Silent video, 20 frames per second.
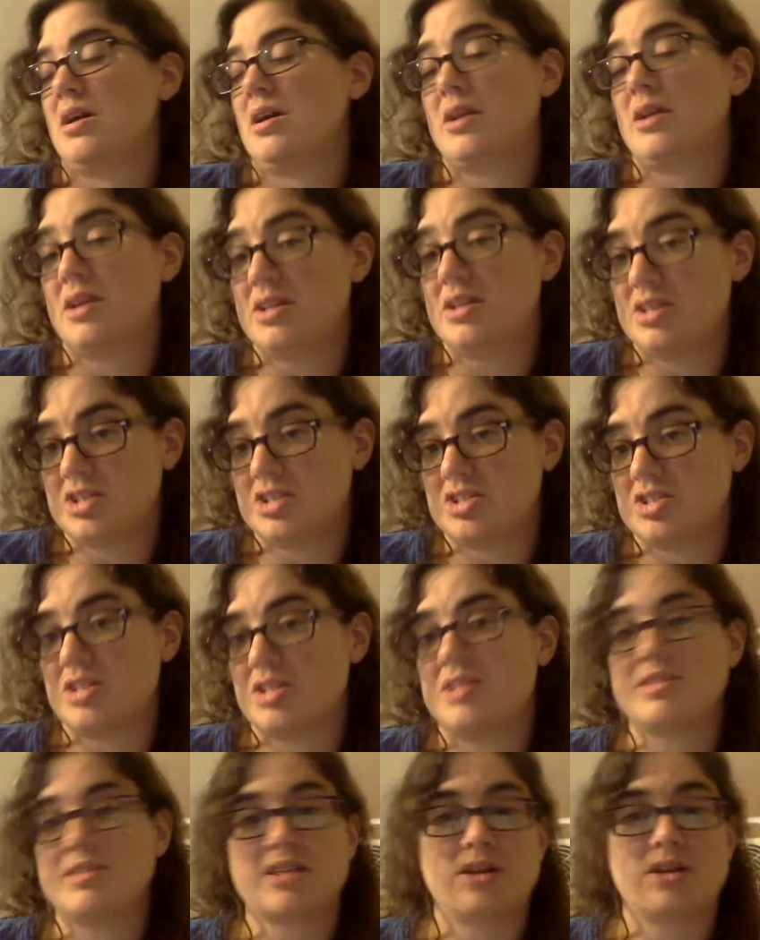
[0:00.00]

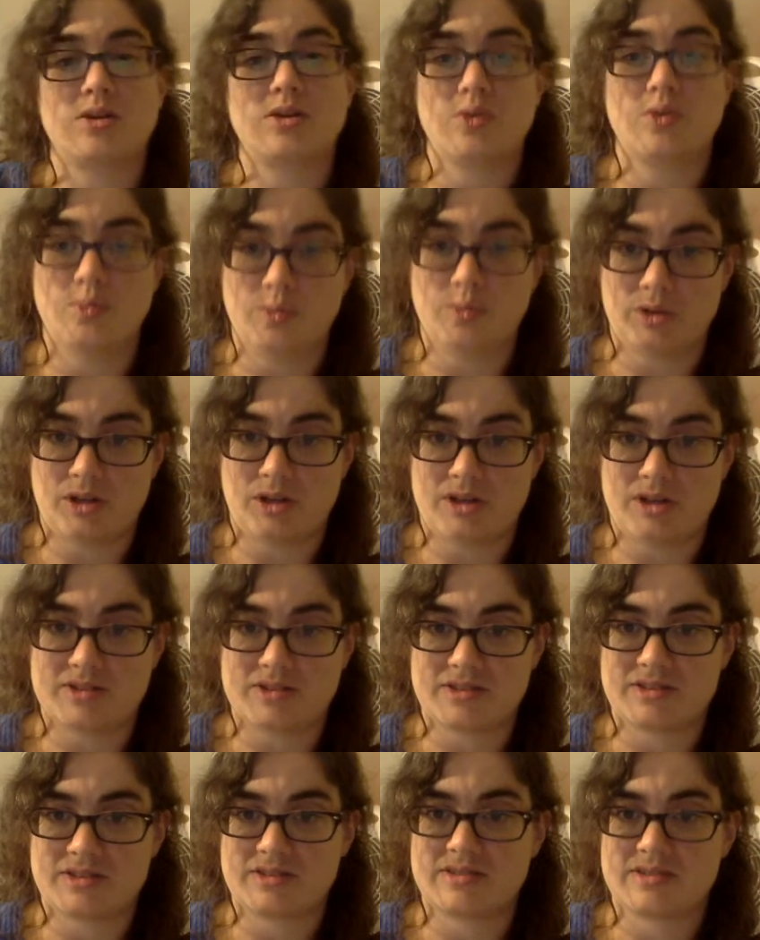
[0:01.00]
conditions, and cum
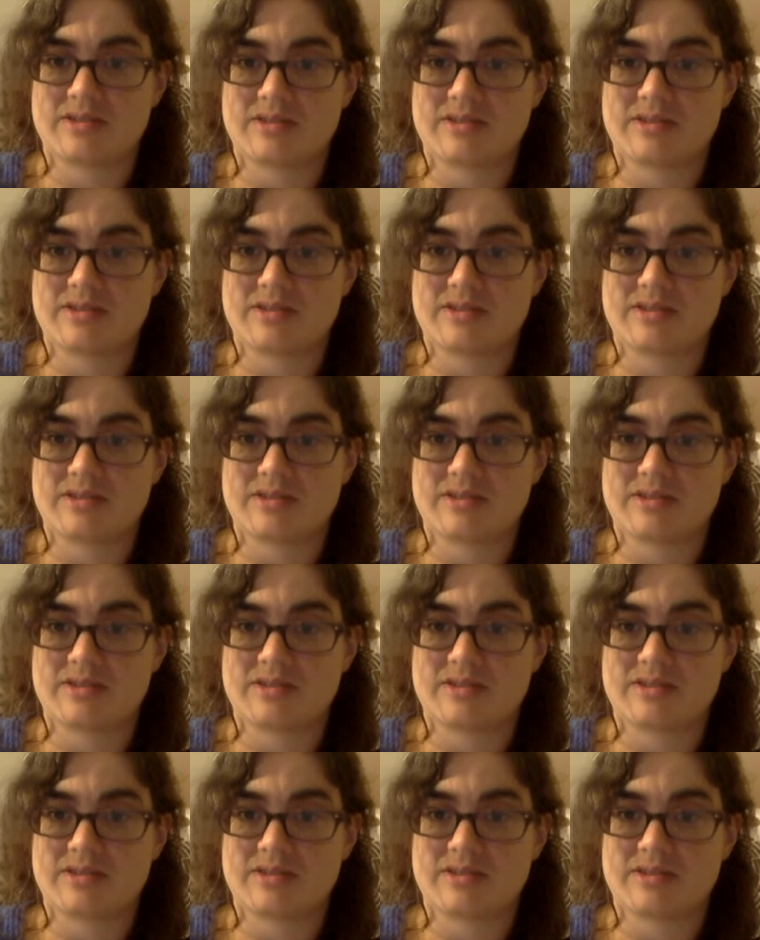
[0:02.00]
clauses.